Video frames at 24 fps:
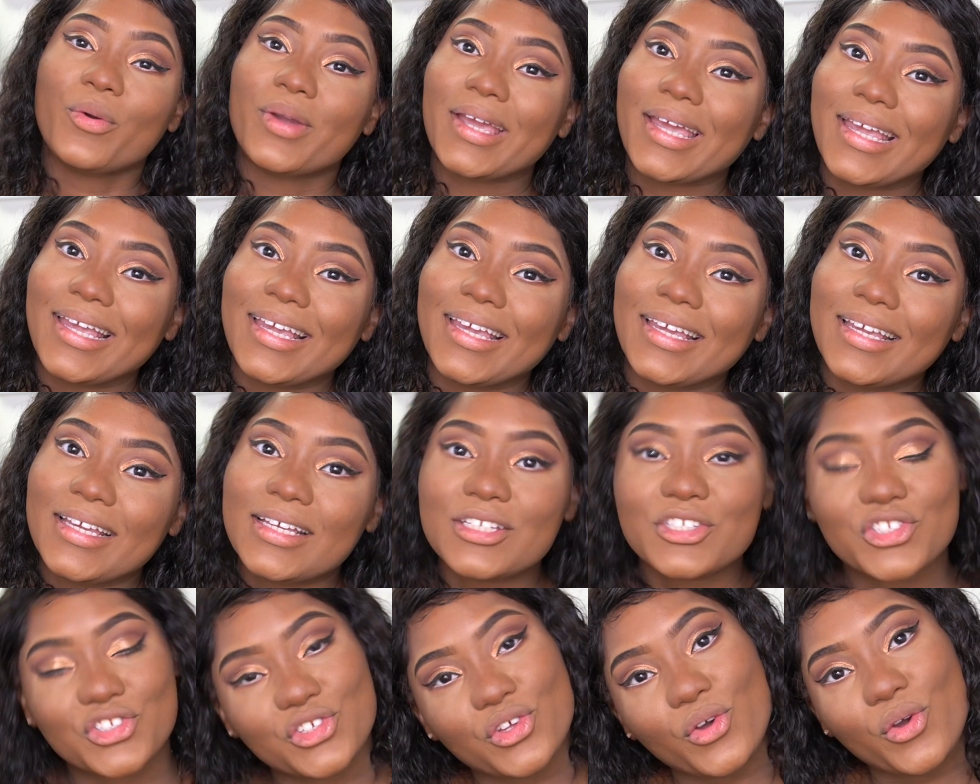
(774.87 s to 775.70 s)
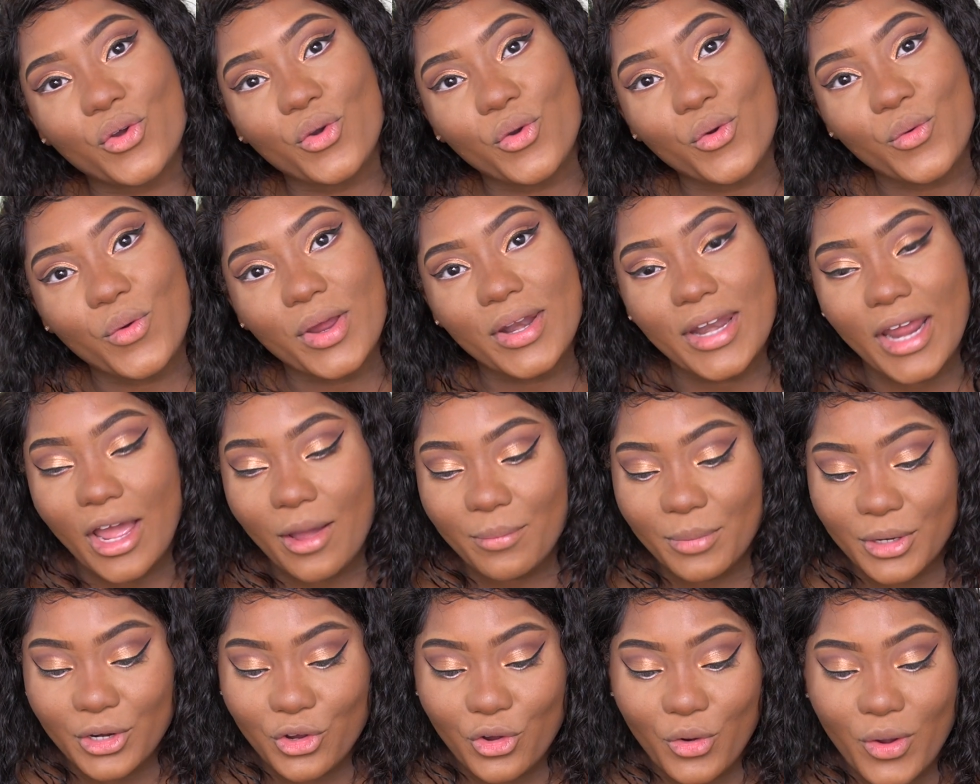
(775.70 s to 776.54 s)
Okay, so now
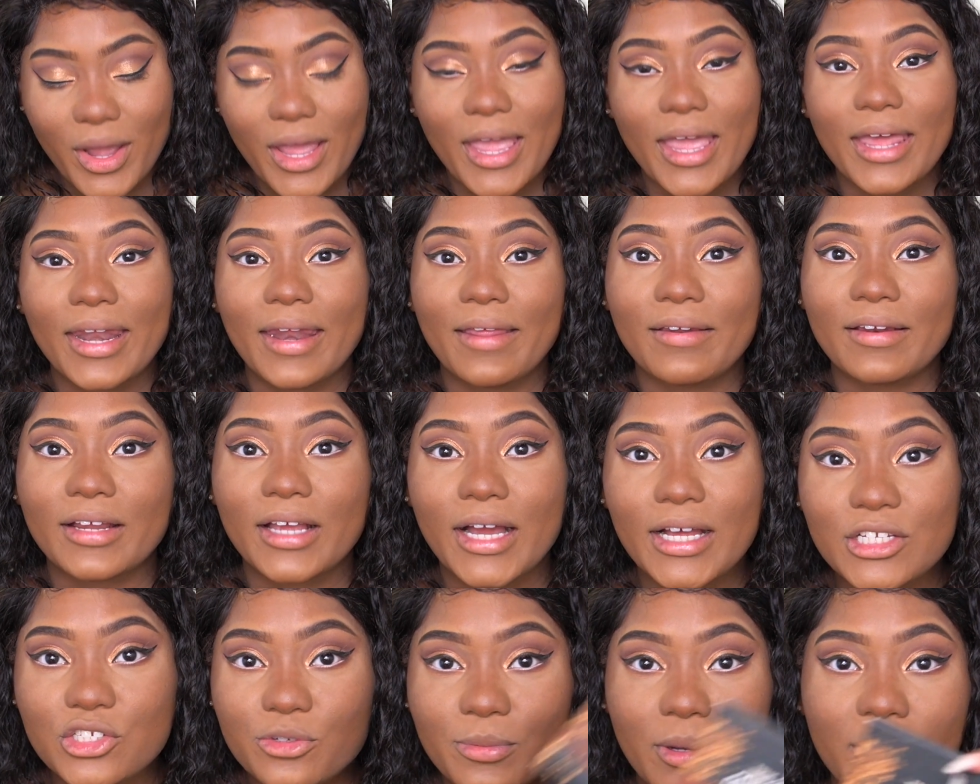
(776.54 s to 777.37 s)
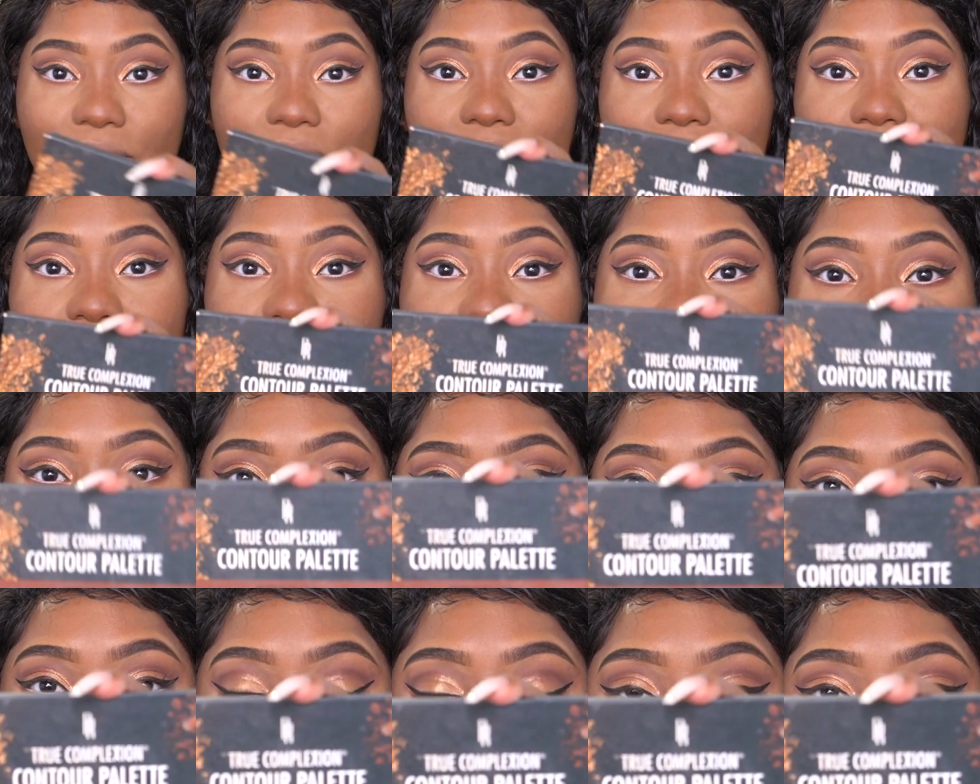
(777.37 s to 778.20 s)
I'm gonna go ahead and contour my face
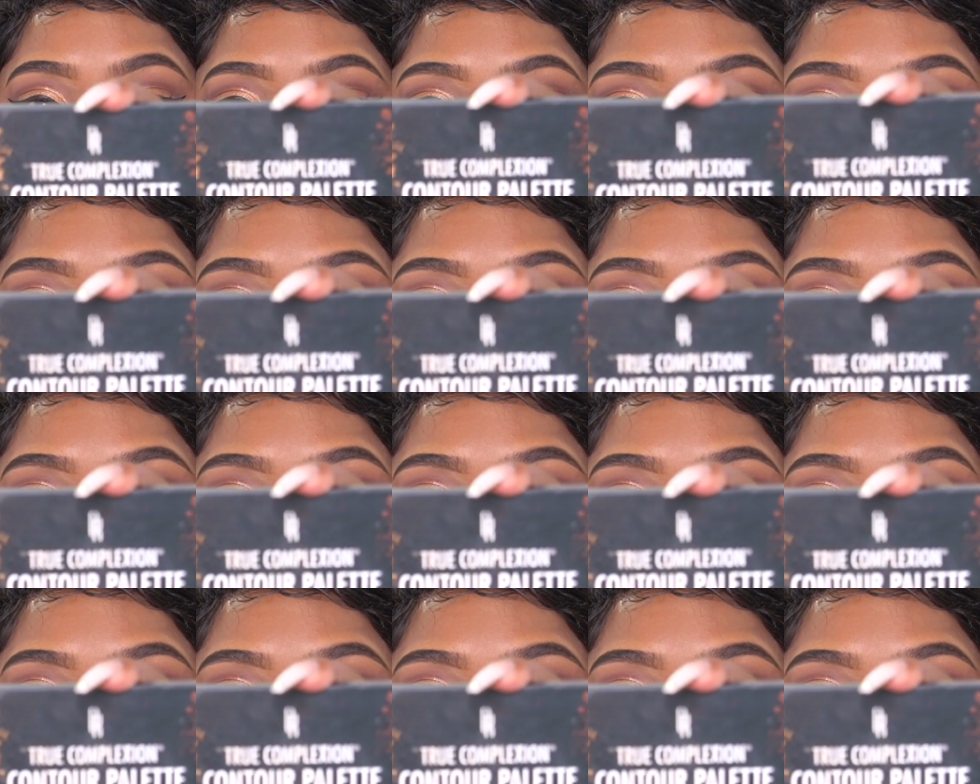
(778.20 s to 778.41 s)
using